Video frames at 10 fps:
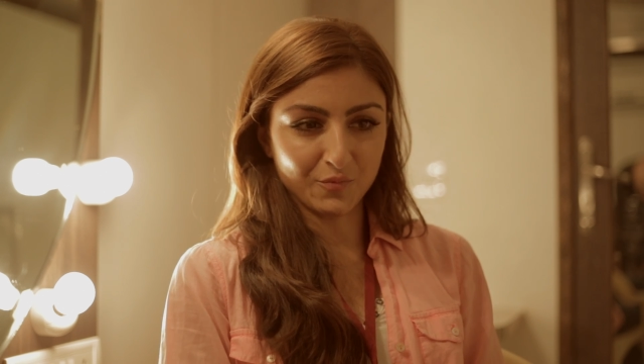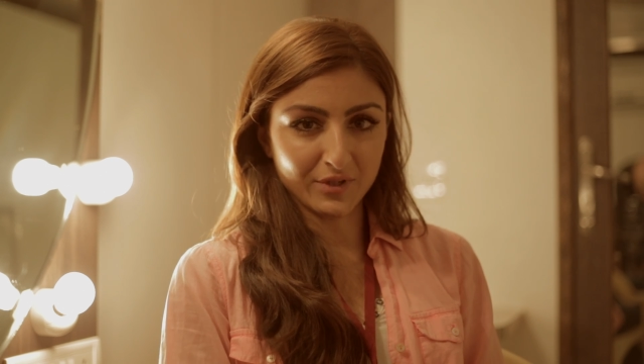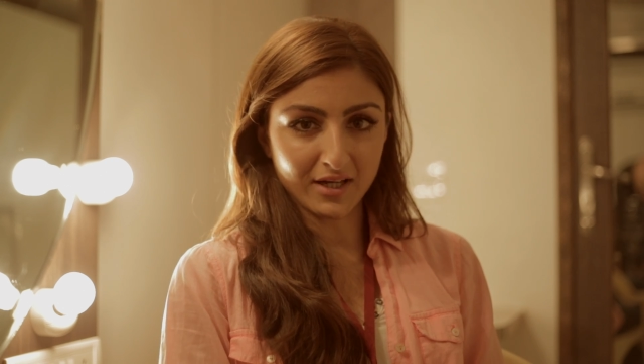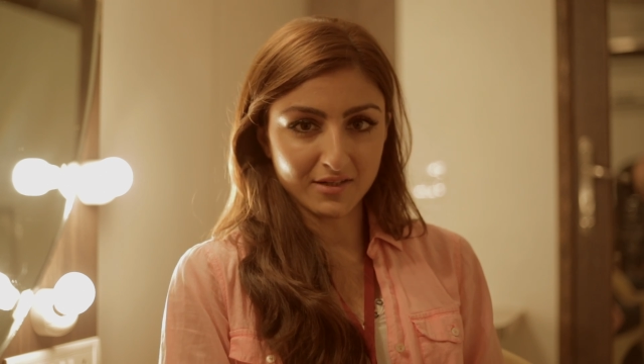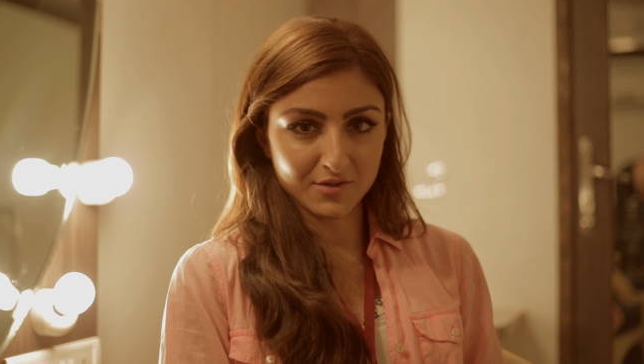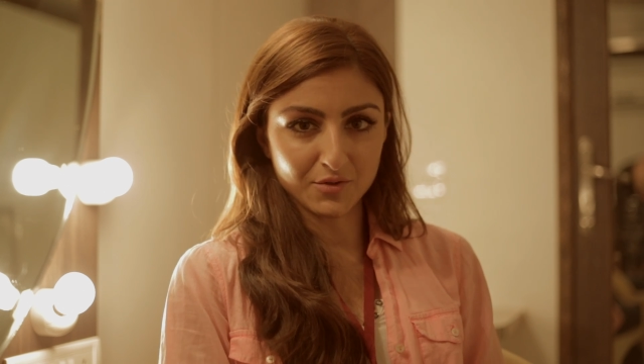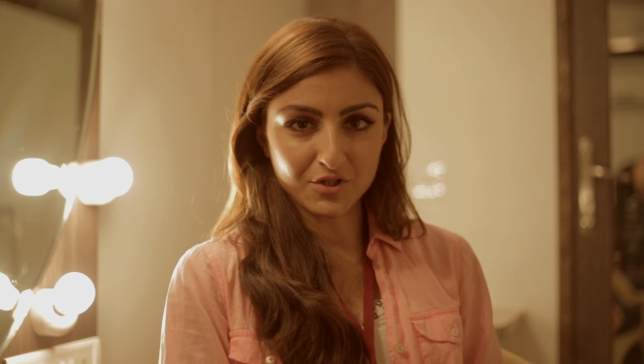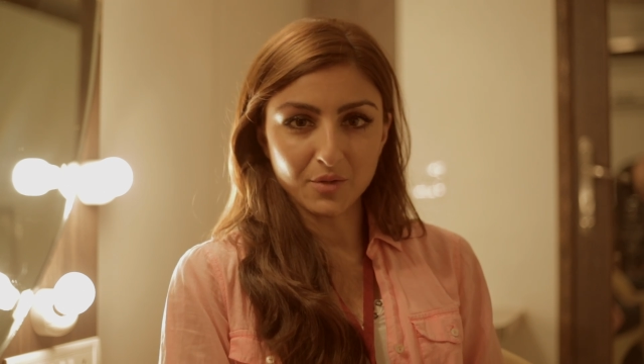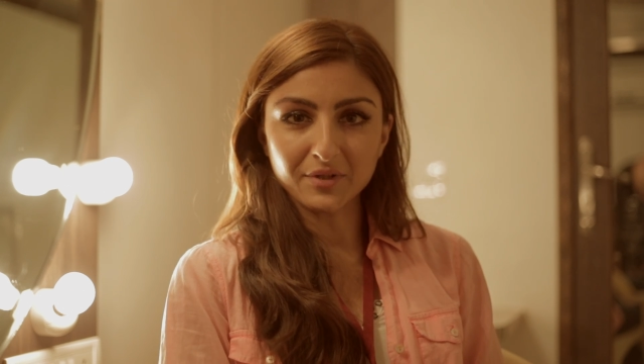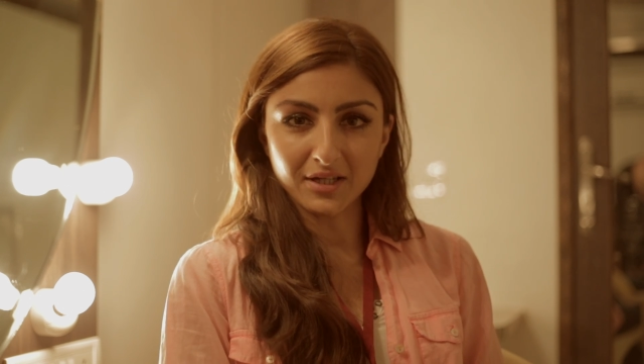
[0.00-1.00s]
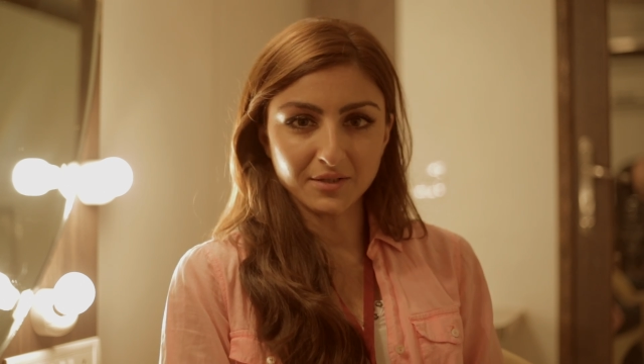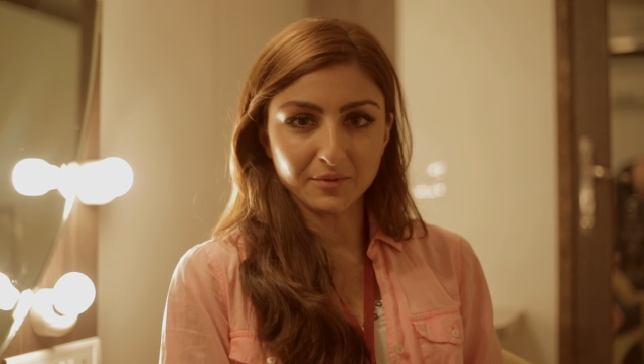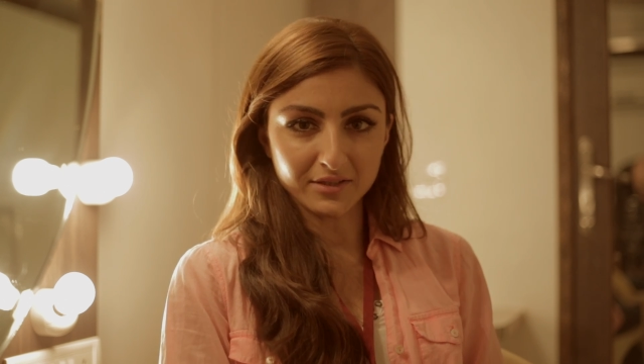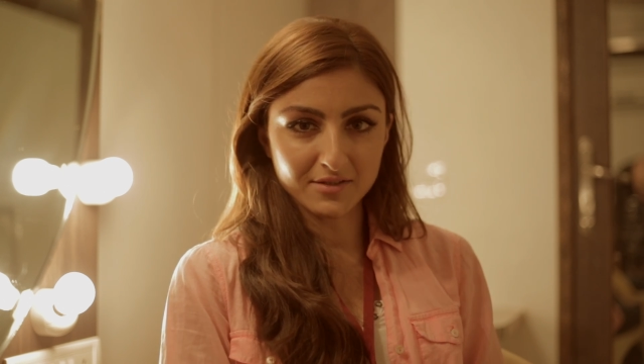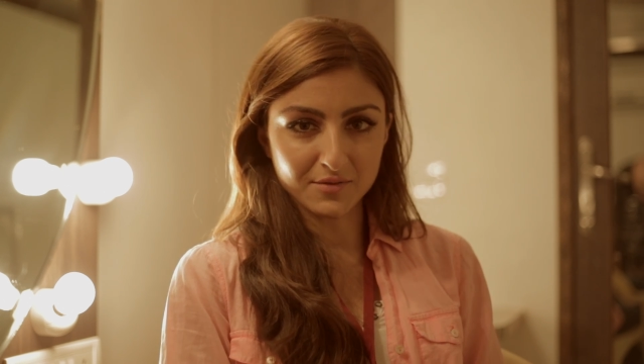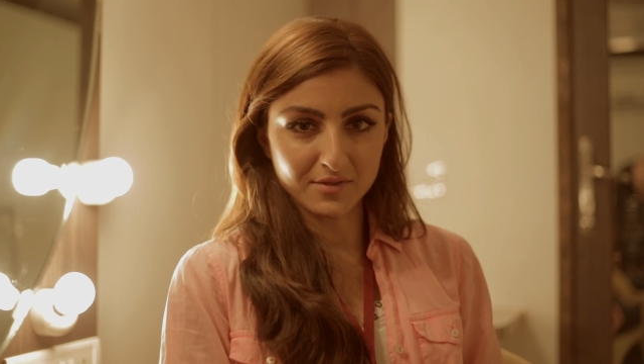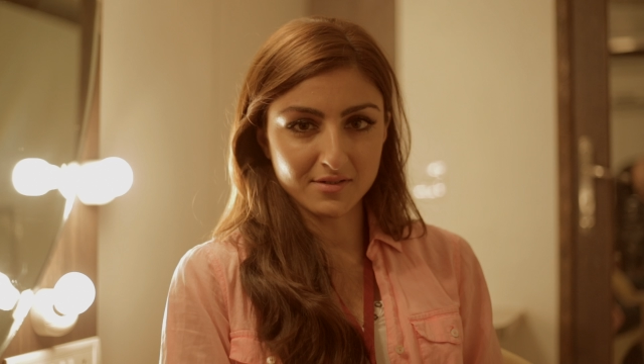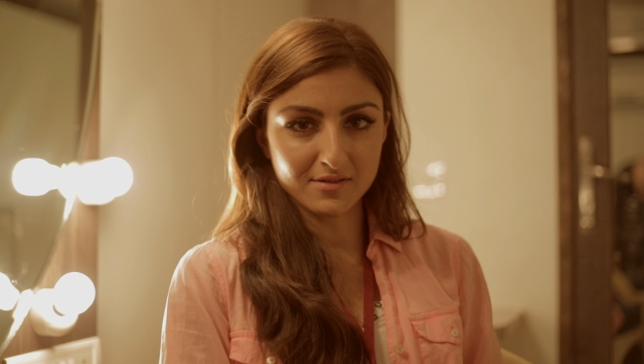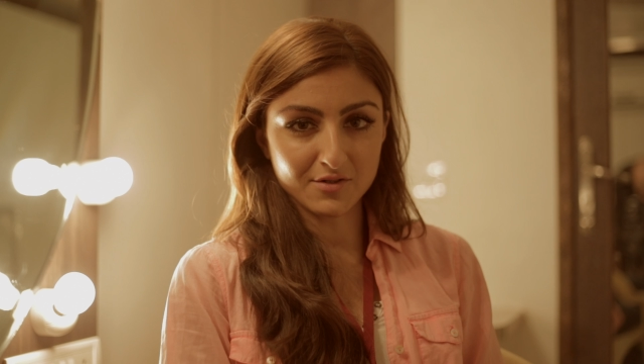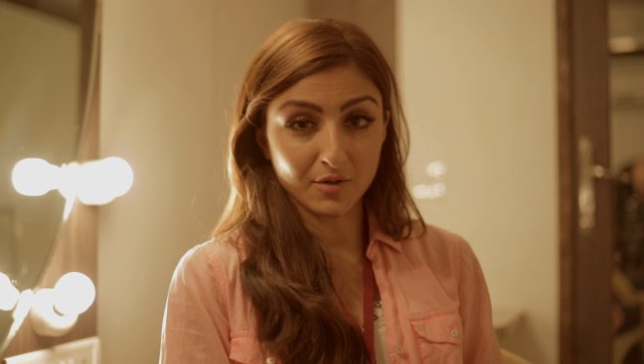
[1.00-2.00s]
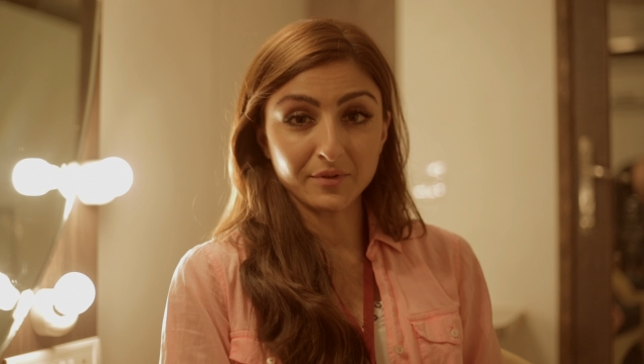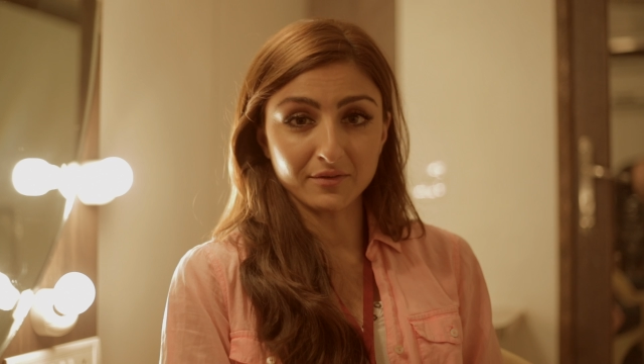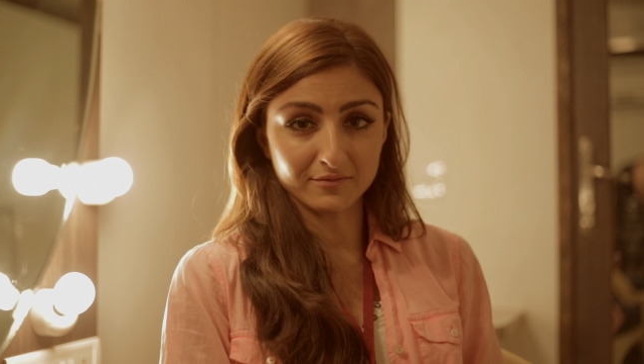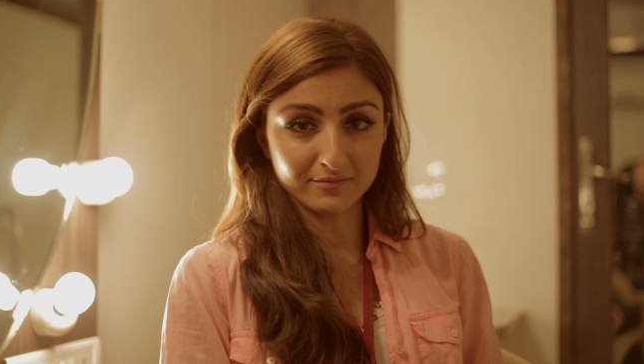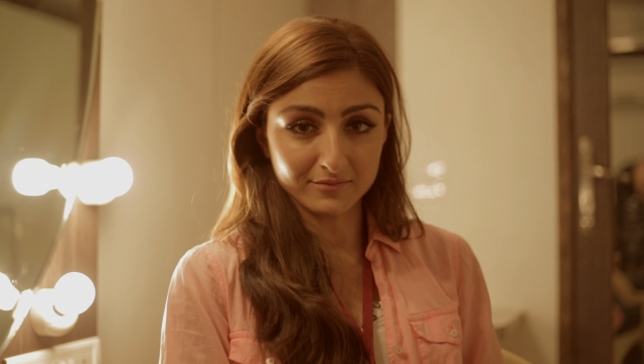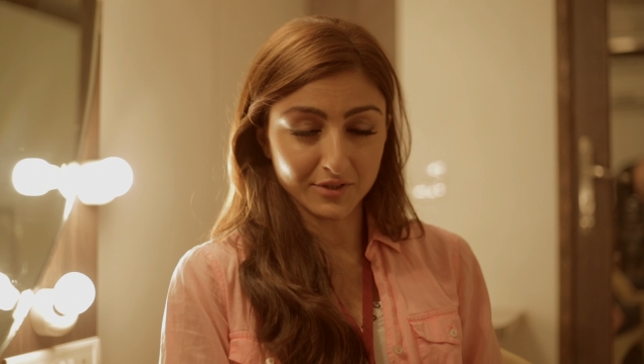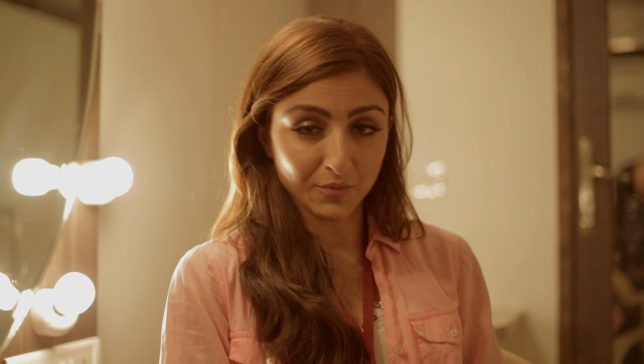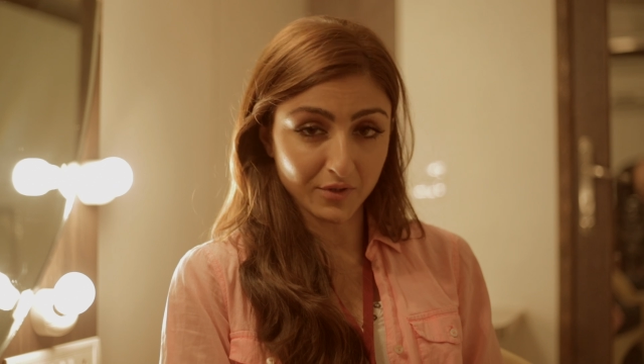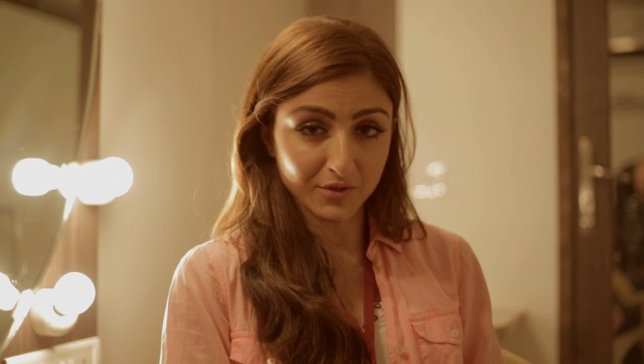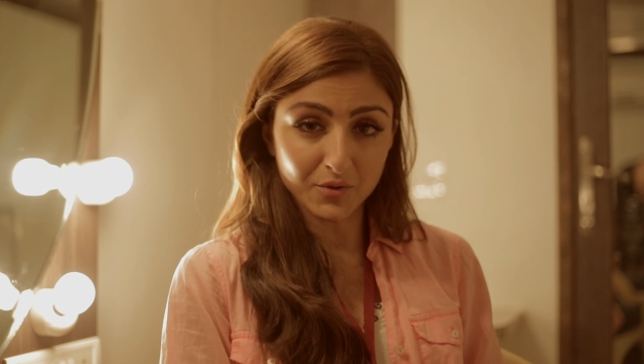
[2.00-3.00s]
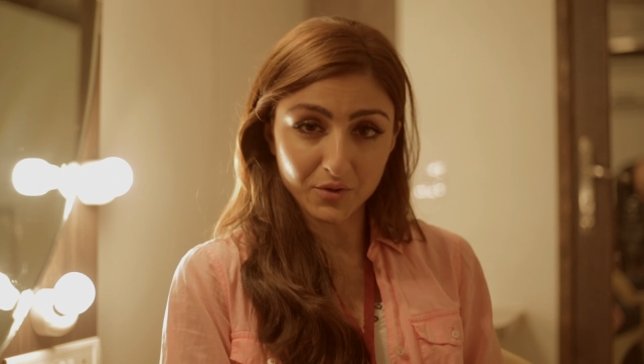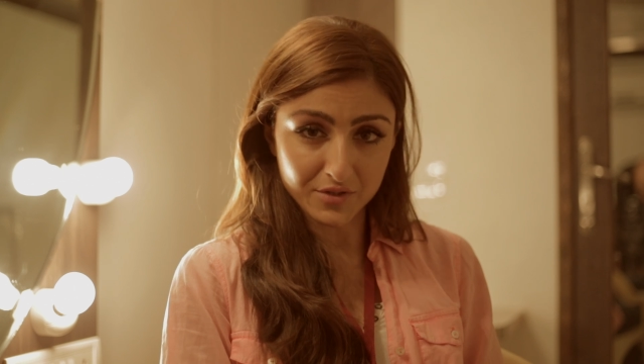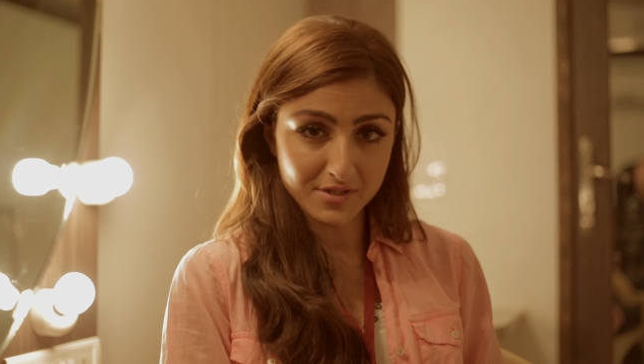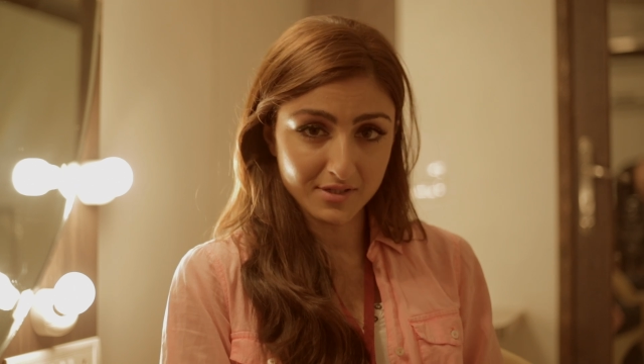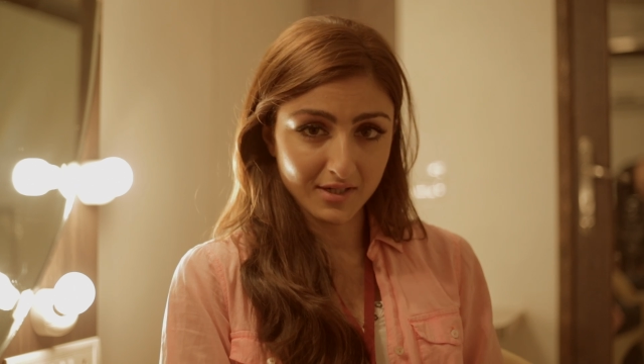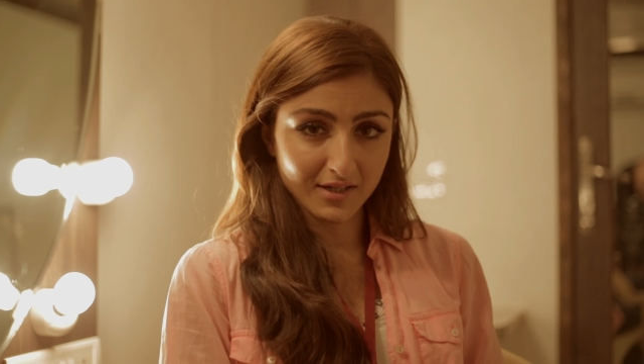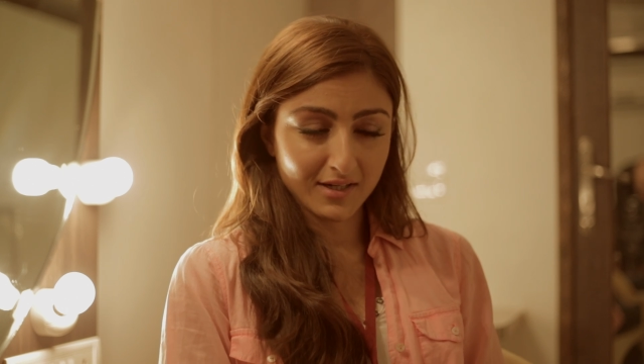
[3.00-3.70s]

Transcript: we like to go shopping anyway so this is shopping you know with a cause